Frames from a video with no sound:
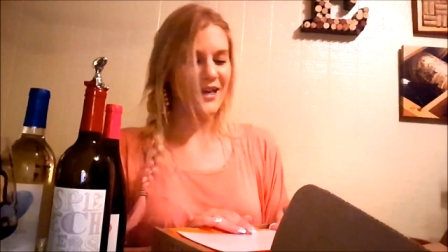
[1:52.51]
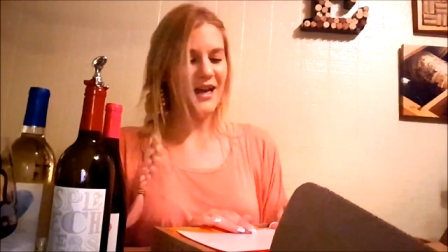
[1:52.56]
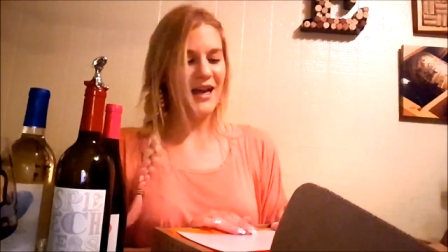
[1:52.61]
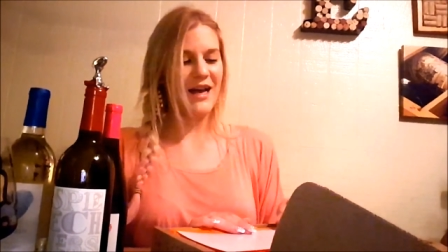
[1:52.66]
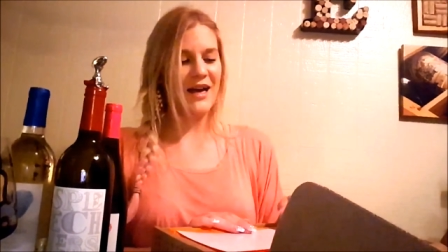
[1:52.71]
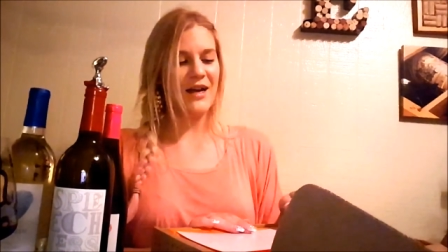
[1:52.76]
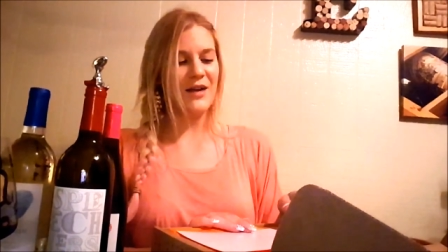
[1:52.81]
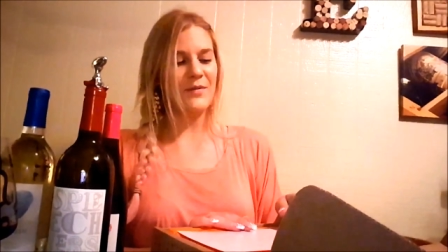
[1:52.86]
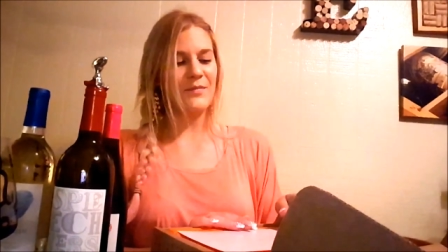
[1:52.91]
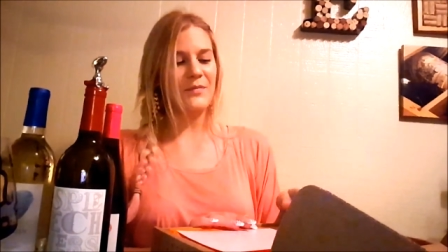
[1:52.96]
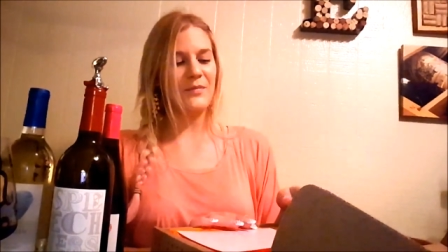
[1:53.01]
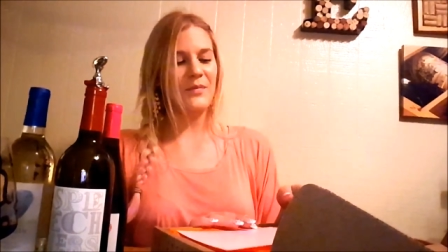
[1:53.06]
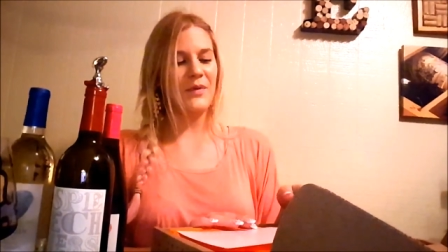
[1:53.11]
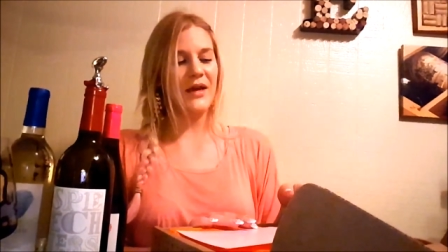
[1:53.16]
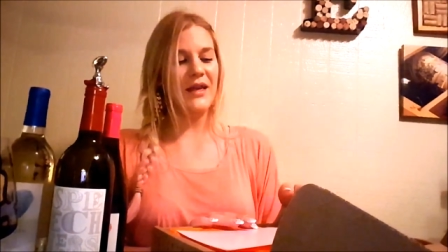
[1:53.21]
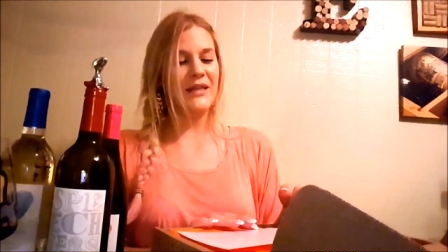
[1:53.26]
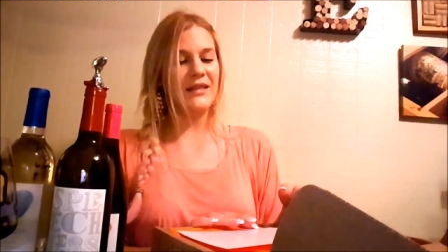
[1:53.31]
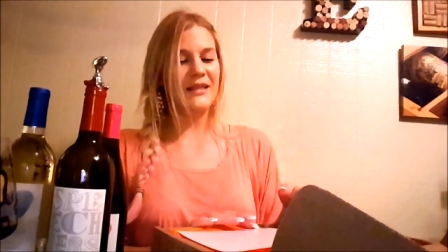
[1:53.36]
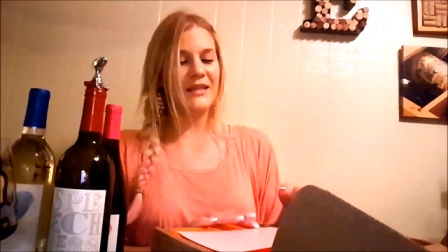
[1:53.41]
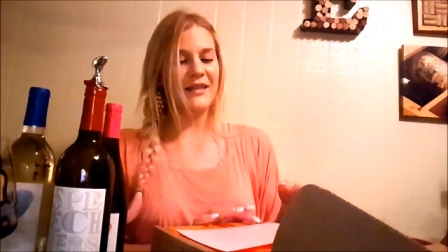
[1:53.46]
Um,
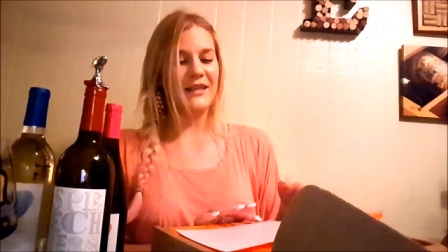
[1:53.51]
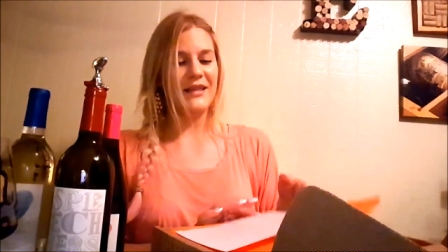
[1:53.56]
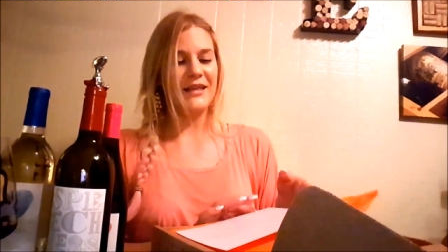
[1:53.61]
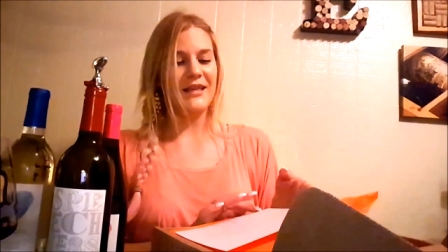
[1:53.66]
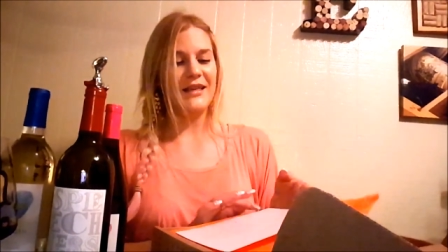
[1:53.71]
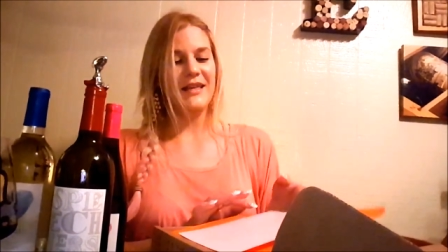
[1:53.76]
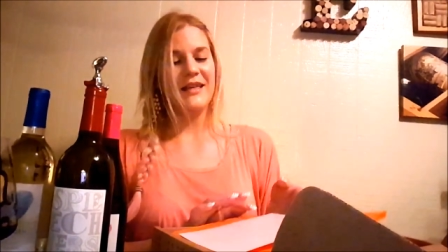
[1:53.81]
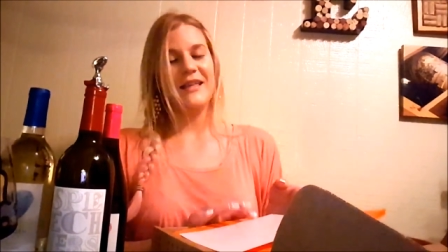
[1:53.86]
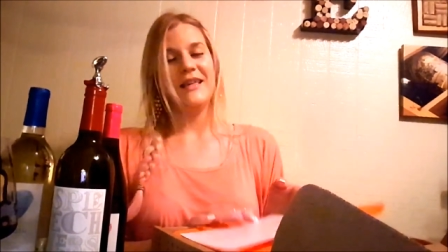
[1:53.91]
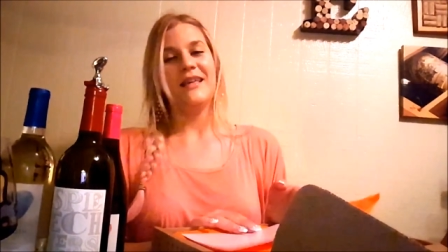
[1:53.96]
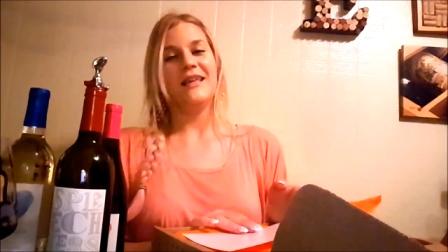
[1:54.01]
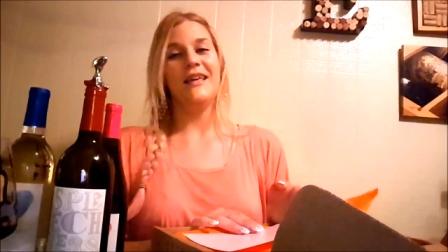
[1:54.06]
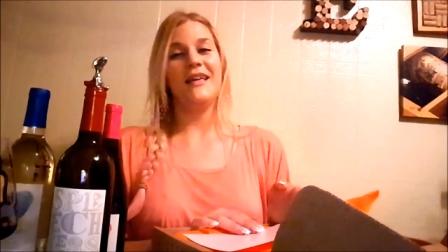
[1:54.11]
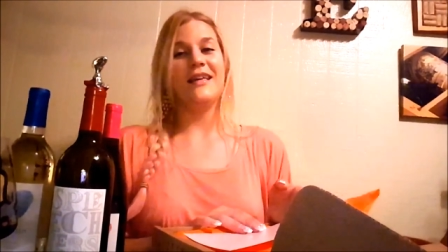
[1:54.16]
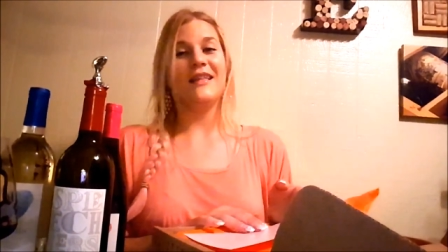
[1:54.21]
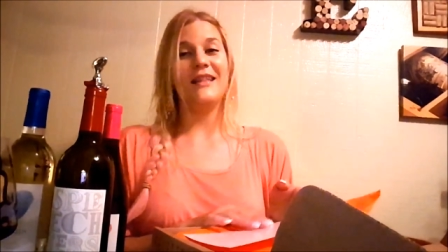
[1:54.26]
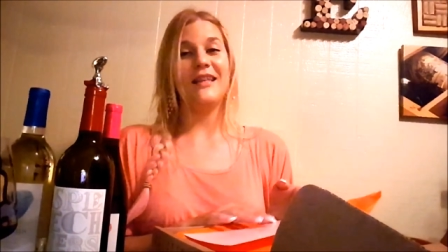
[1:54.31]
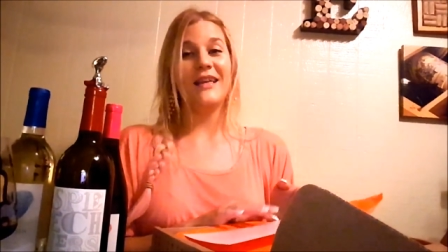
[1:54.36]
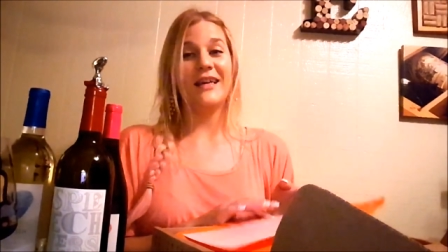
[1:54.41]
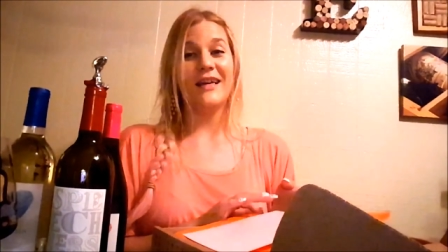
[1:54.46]
but
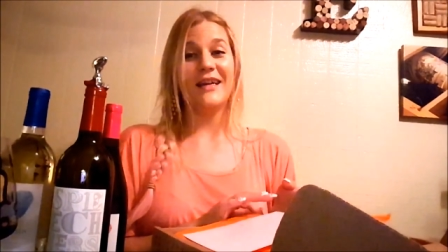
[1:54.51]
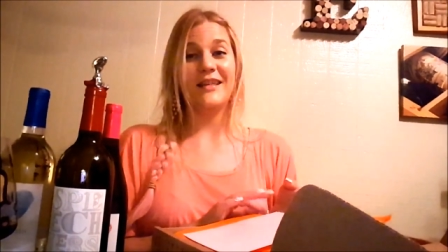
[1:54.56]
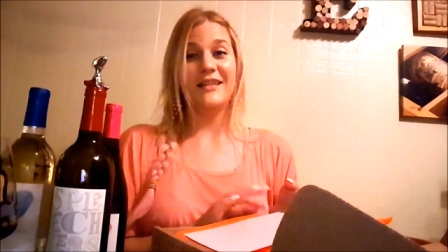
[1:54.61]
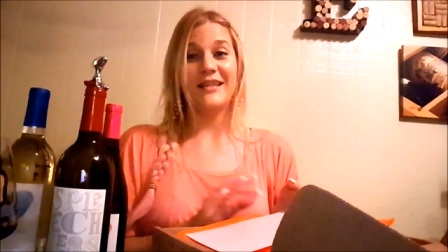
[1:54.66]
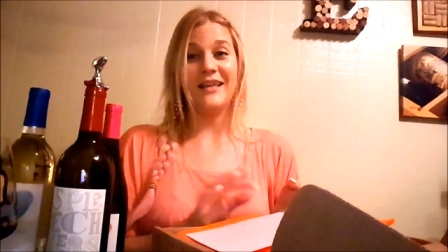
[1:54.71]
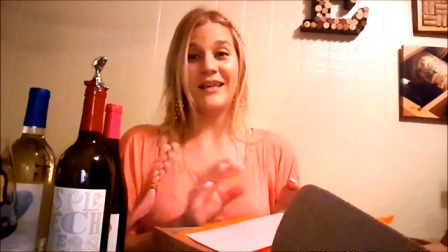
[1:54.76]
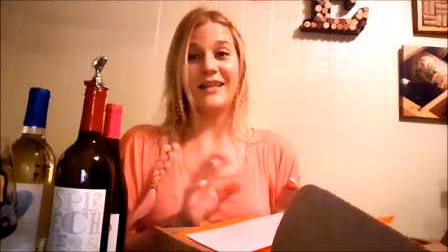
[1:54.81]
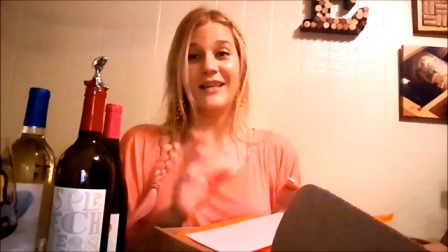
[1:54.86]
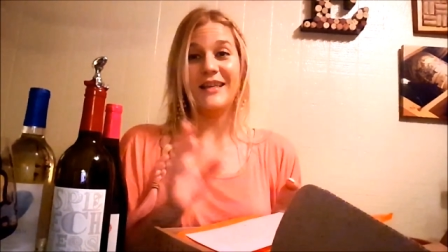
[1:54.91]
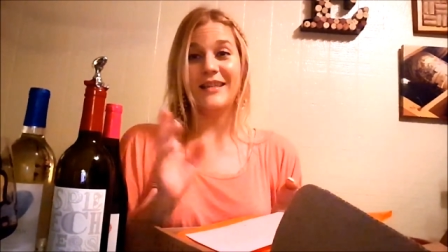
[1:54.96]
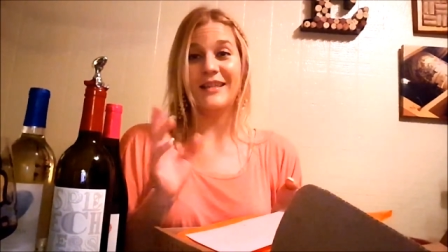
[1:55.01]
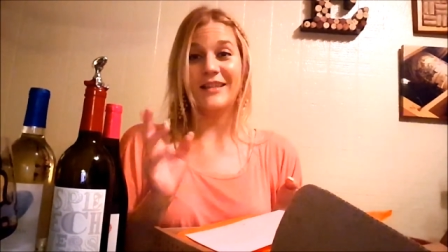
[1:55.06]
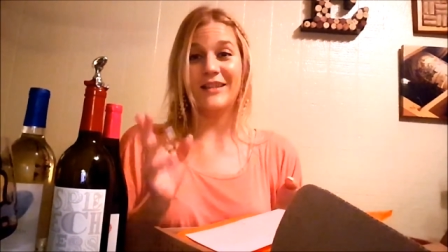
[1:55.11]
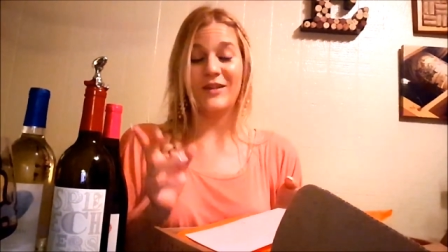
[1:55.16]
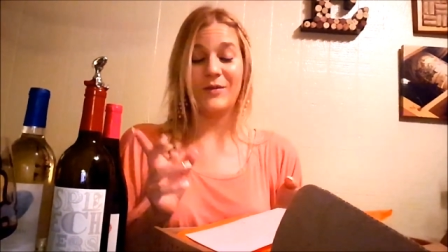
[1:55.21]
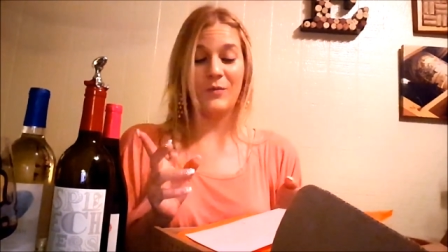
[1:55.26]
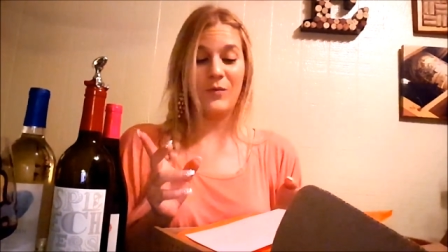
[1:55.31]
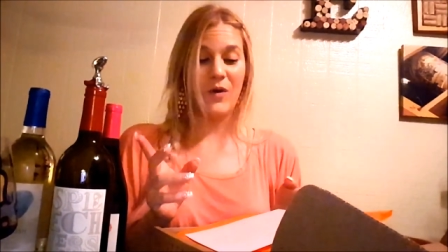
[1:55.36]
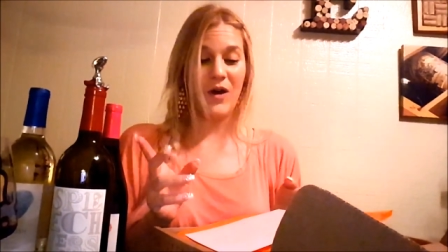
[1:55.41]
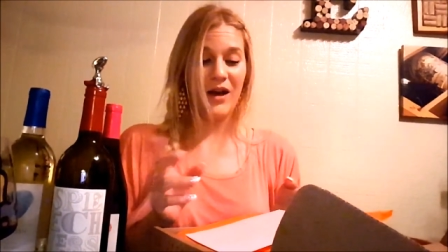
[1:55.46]
it, like I said,
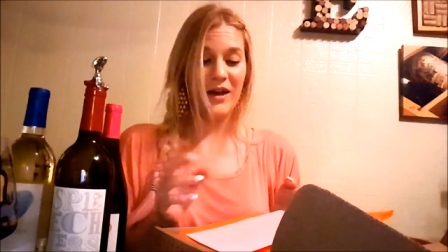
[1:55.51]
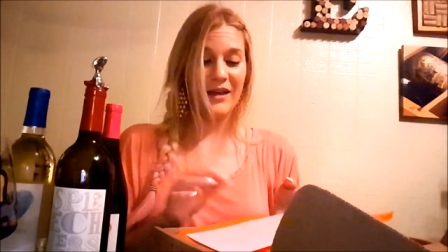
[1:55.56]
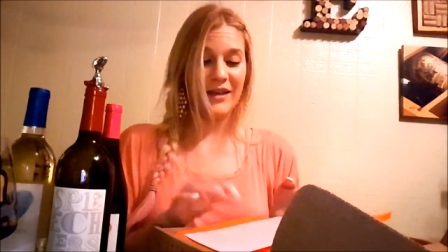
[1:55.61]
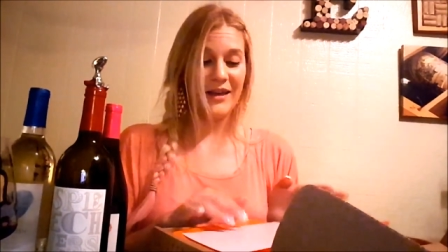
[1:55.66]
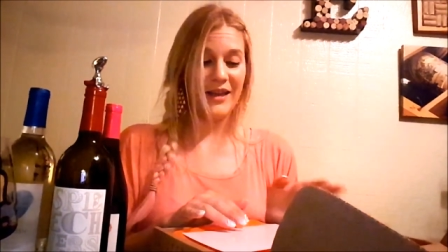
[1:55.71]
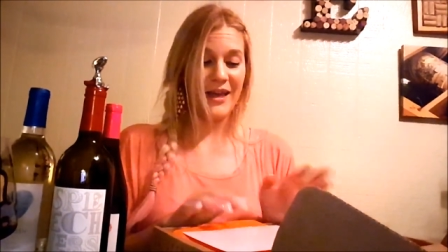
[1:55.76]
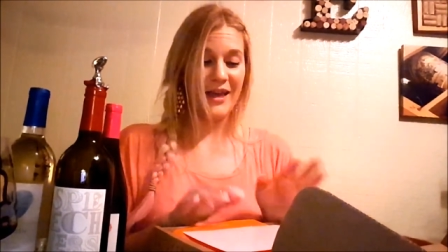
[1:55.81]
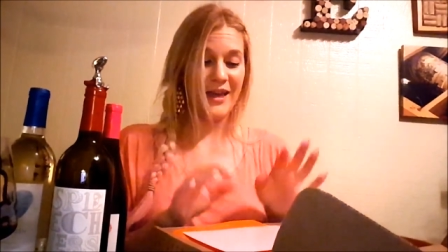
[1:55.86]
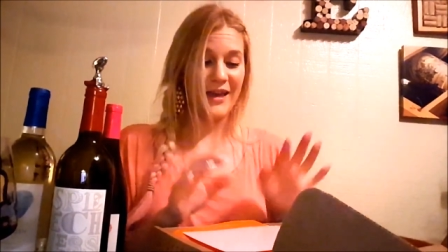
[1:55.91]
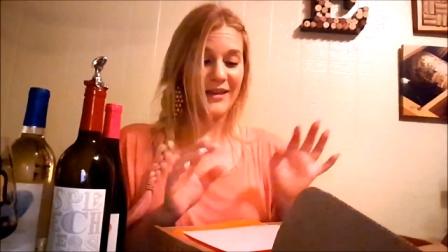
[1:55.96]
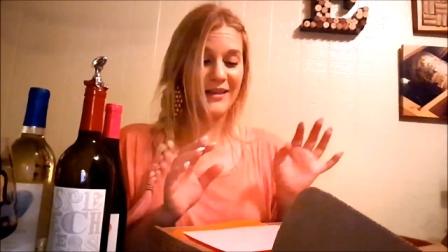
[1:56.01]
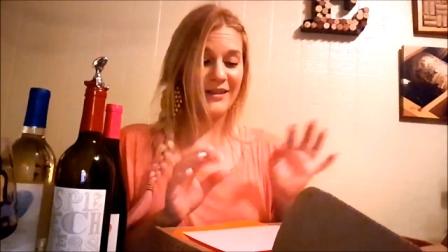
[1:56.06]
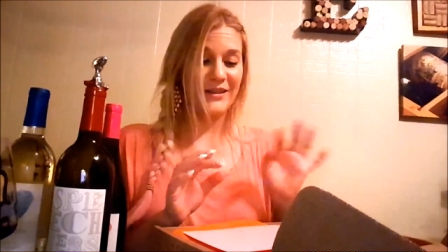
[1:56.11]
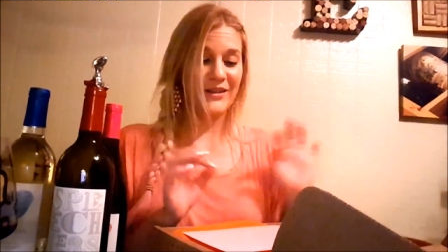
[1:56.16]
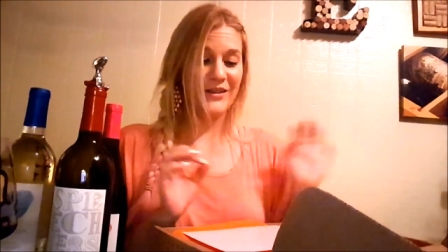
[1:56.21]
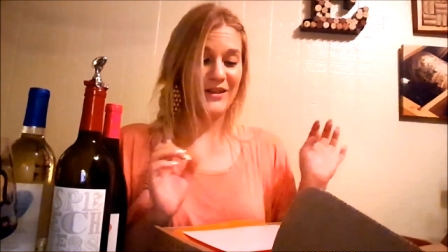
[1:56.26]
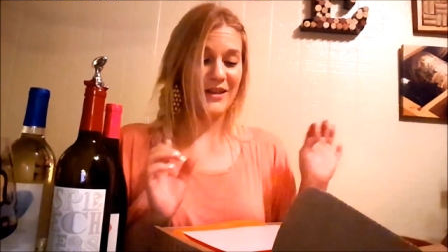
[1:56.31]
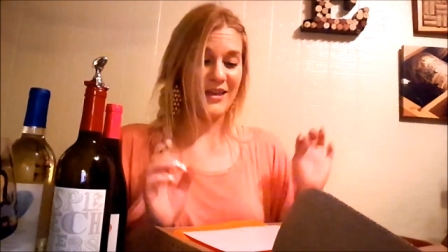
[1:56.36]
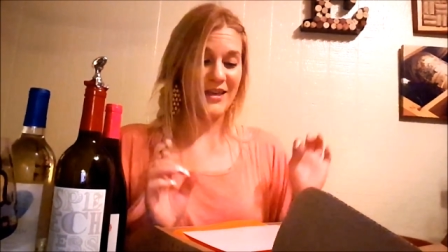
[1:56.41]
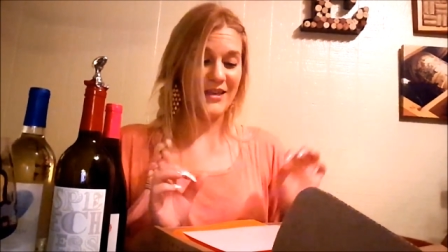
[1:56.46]
it's wine and
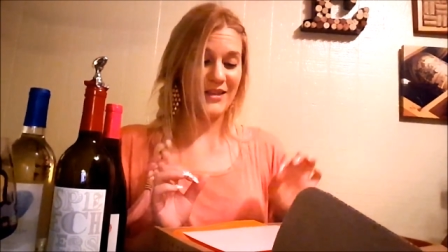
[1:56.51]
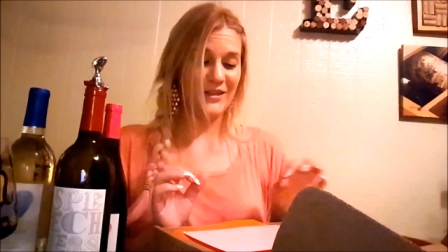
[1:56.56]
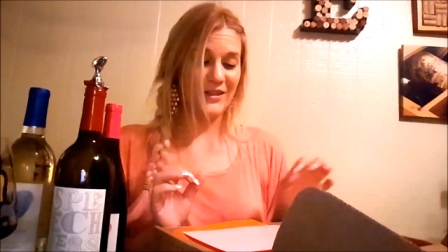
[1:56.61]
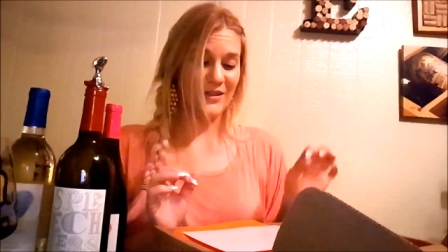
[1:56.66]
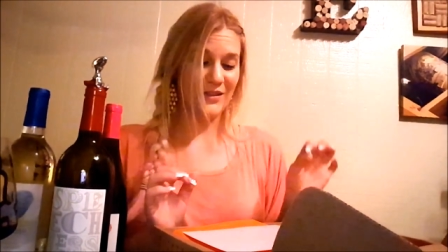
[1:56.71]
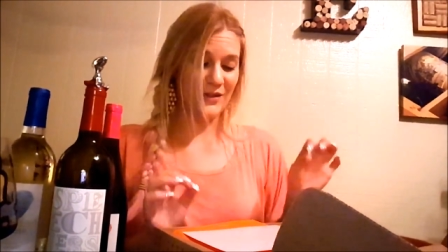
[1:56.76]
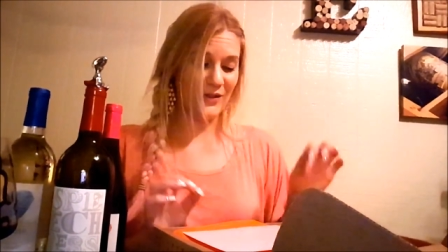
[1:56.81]
goodies.